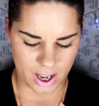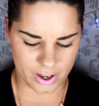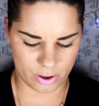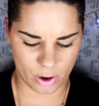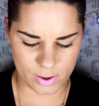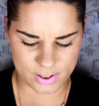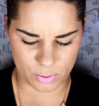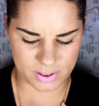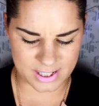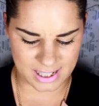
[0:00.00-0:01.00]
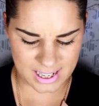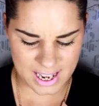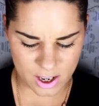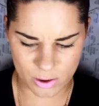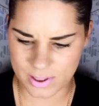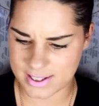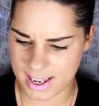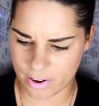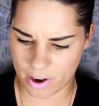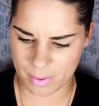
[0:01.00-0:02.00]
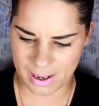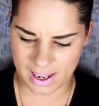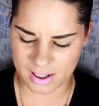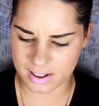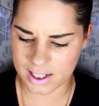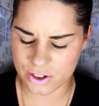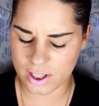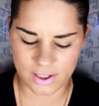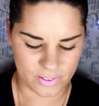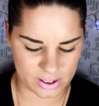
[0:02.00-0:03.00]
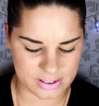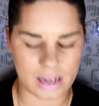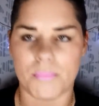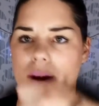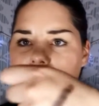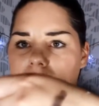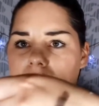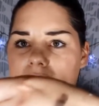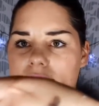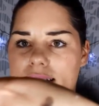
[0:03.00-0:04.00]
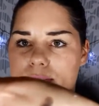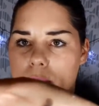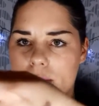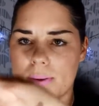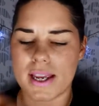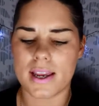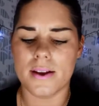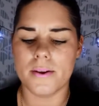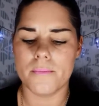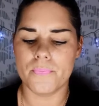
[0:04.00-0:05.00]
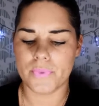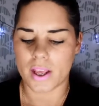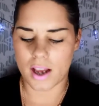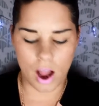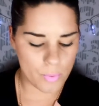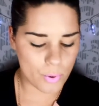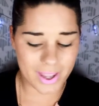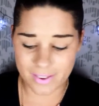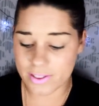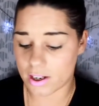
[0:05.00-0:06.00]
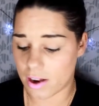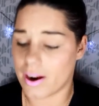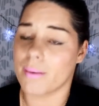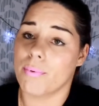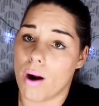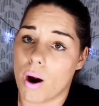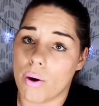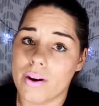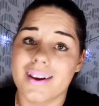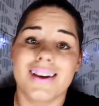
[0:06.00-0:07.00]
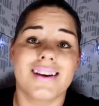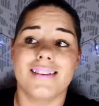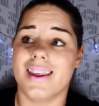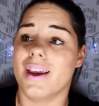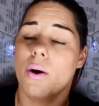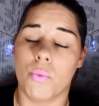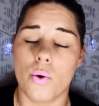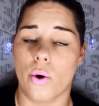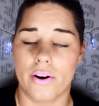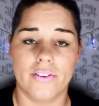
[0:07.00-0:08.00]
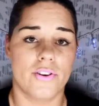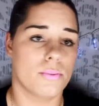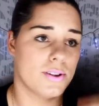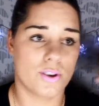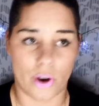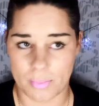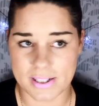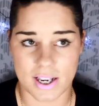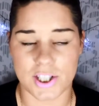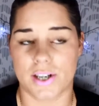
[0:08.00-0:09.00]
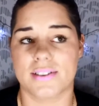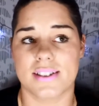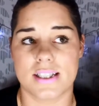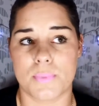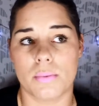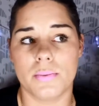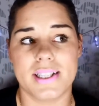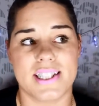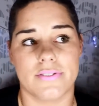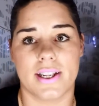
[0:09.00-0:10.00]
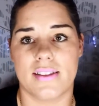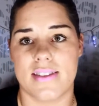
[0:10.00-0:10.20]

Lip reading: don't know, it's almost illegal it's that creamy. It literally feels like butter. Like, it's probably, I will give the Lorac Pro the award for the most creamiest eyeshadows because it's probably definitely